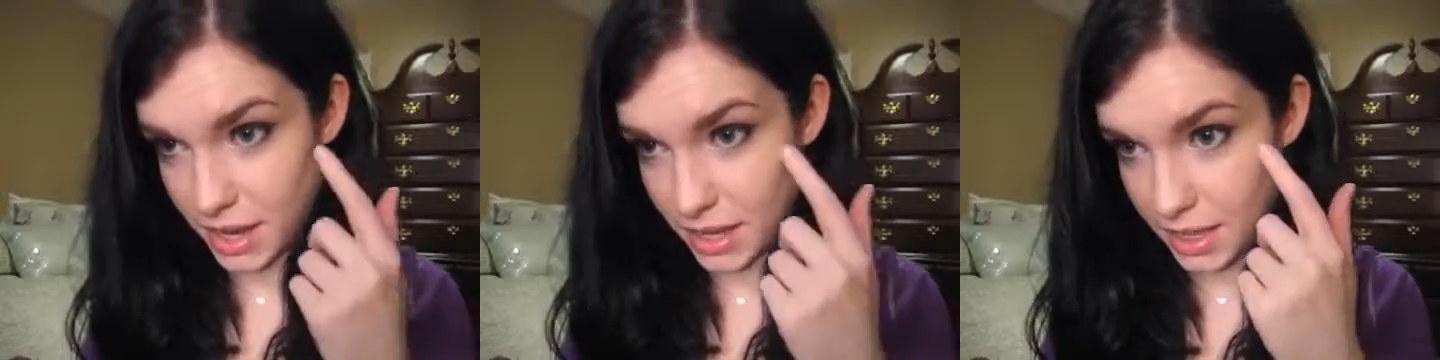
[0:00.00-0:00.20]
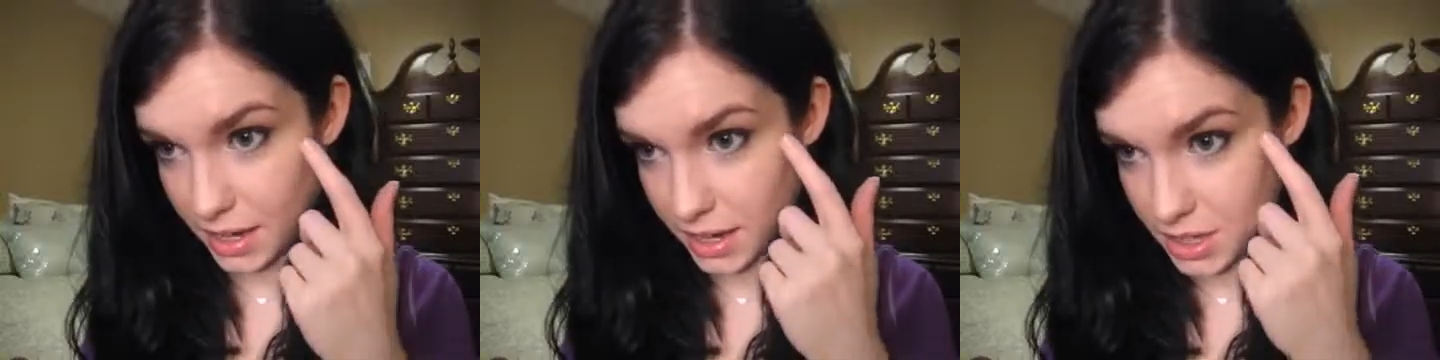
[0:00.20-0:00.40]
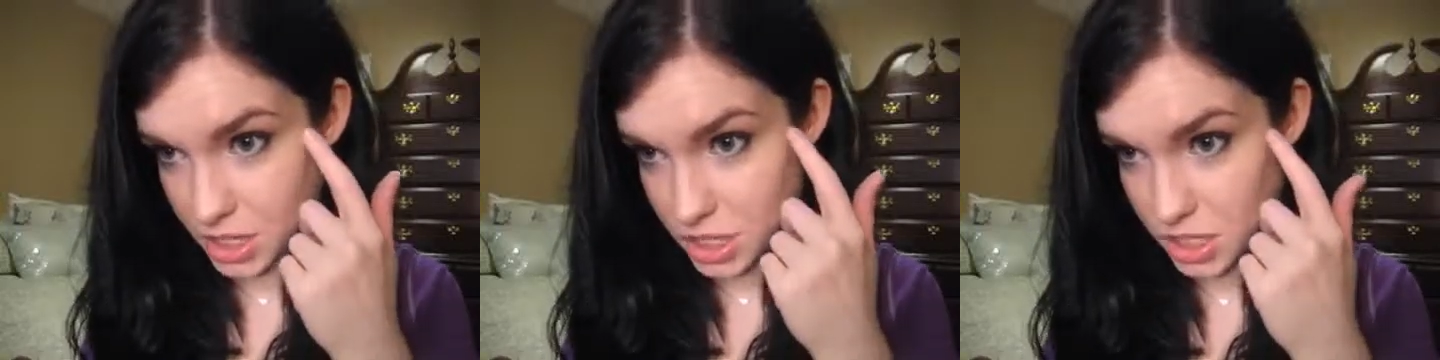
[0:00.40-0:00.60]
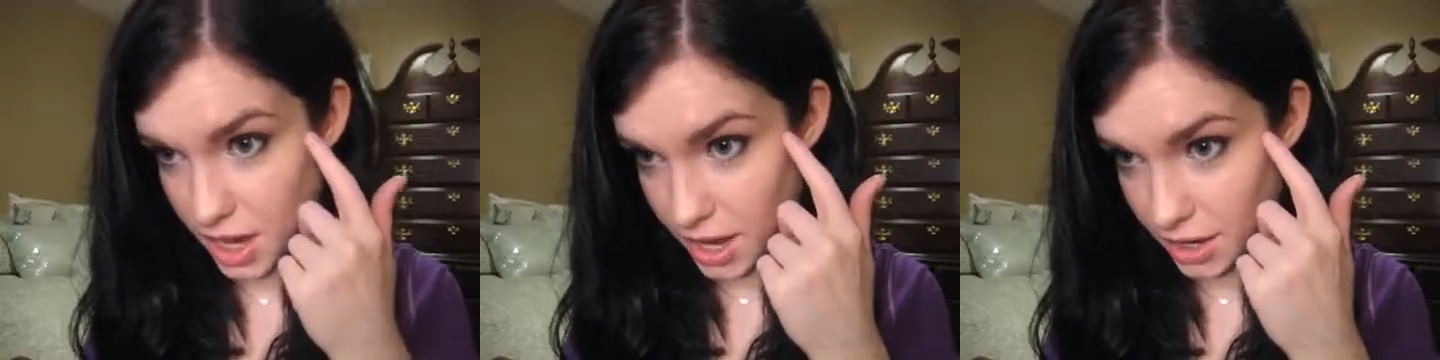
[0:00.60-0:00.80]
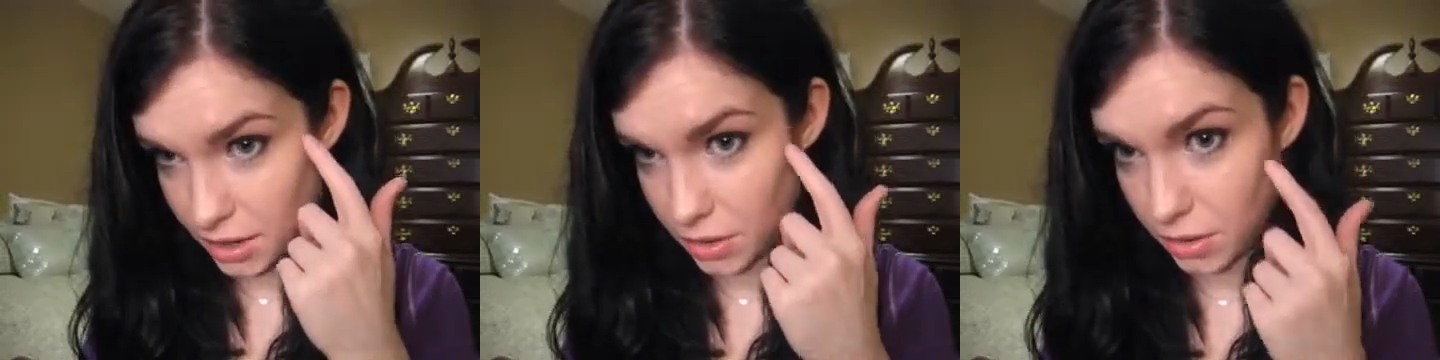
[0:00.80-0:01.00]
I get a
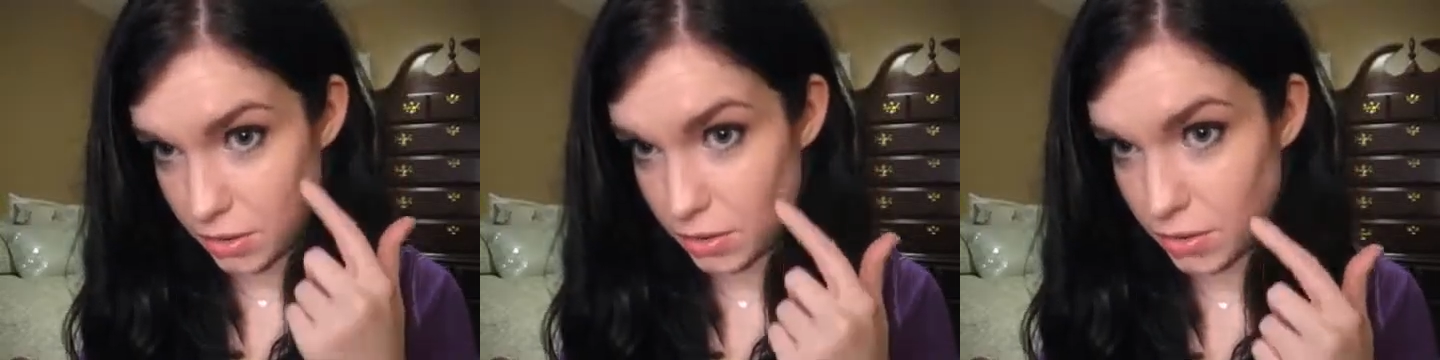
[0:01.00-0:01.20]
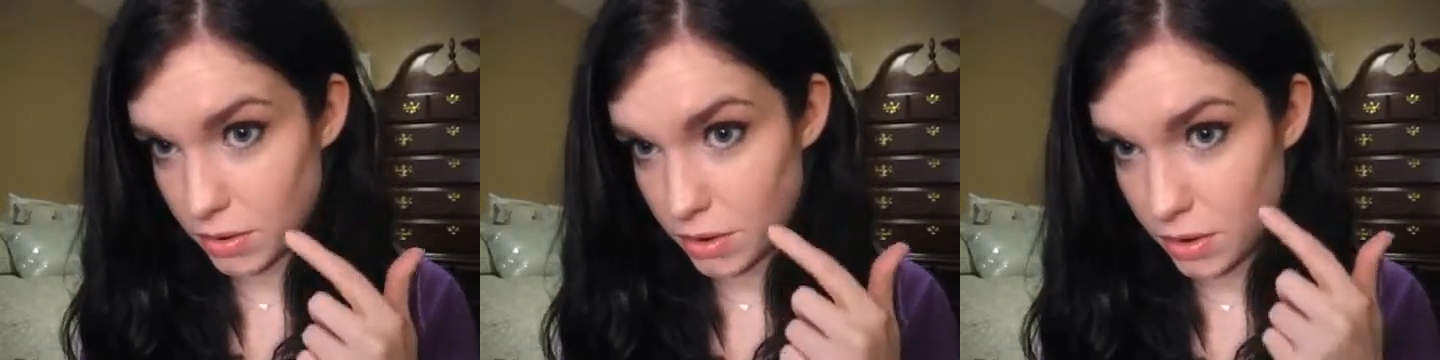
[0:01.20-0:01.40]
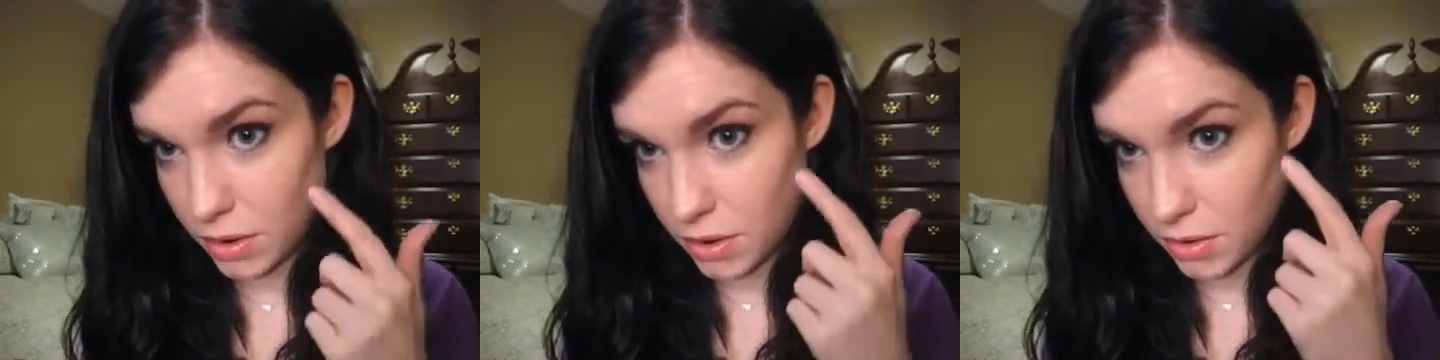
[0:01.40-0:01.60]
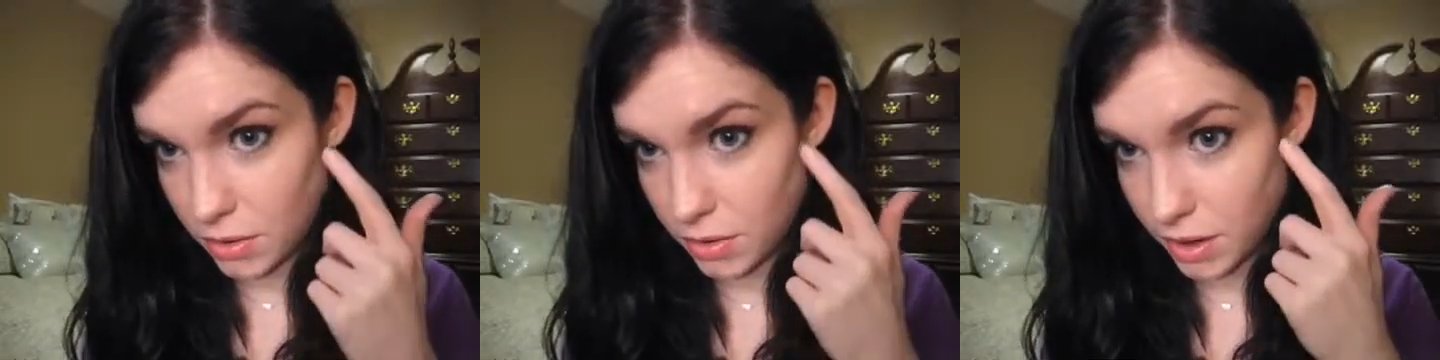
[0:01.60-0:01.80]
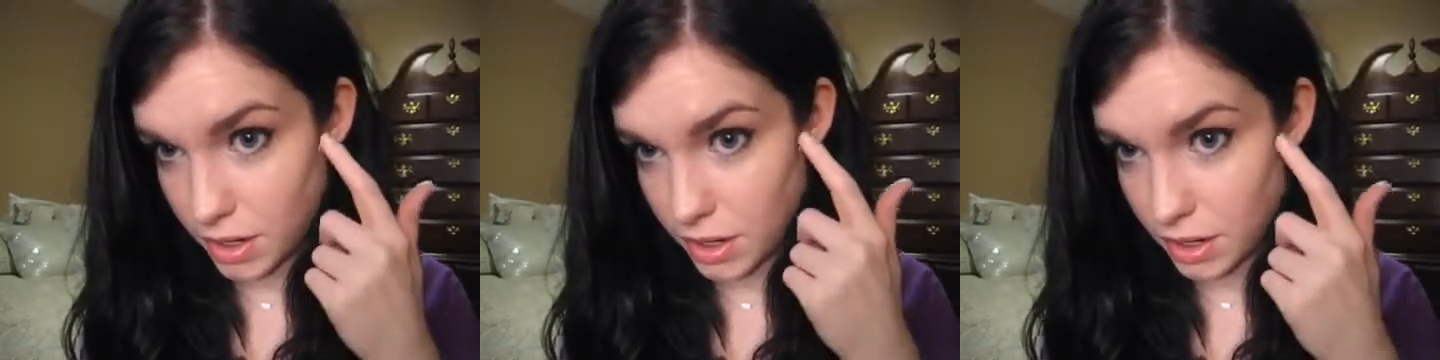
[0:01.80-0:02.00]
shadow
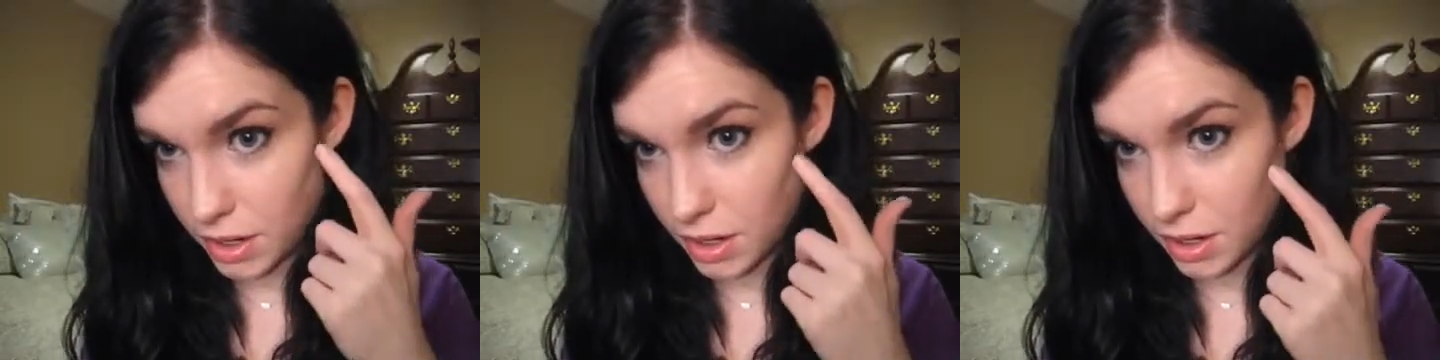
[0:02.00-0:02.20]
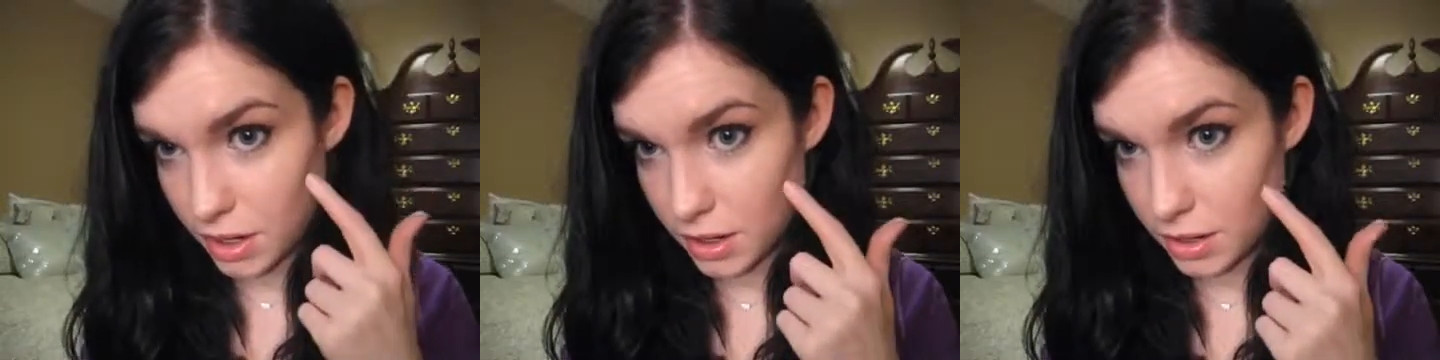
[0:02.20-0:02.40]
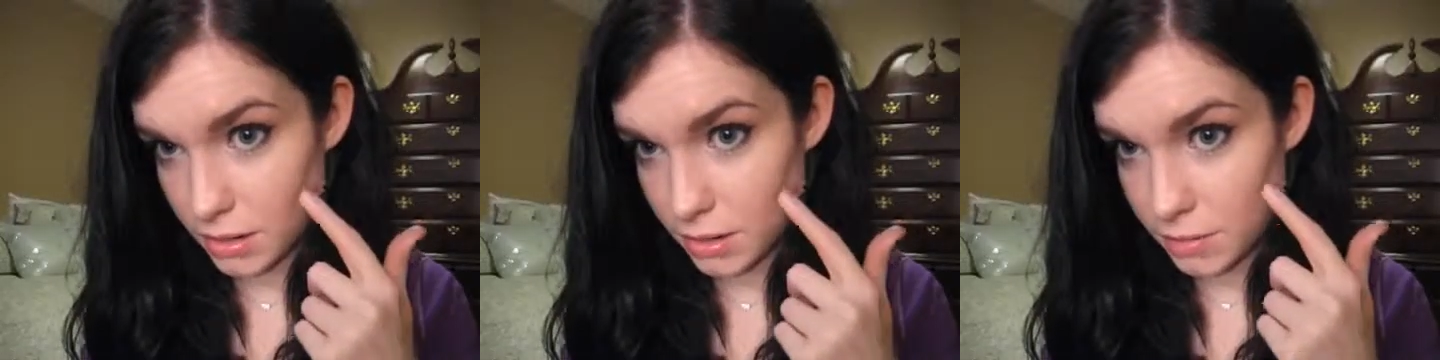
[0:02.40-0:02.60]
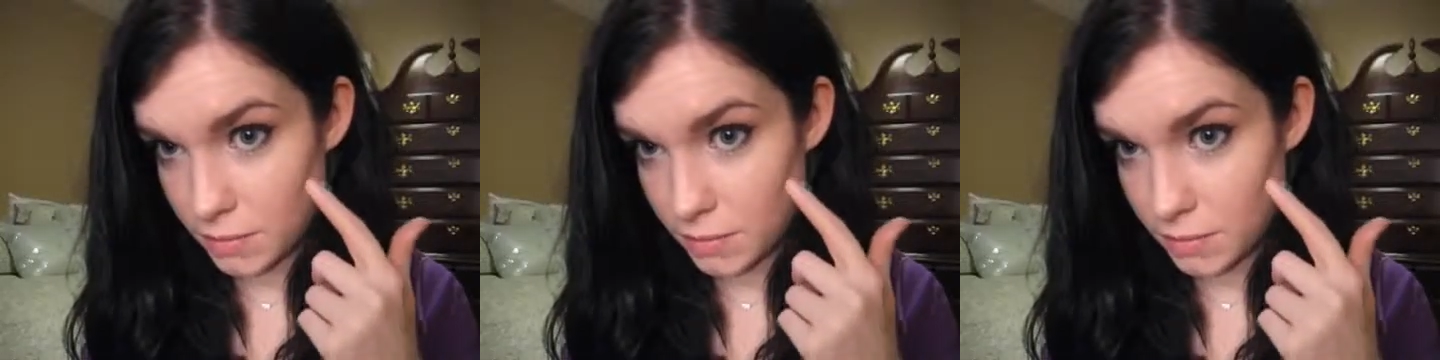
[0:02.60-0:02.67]
right here?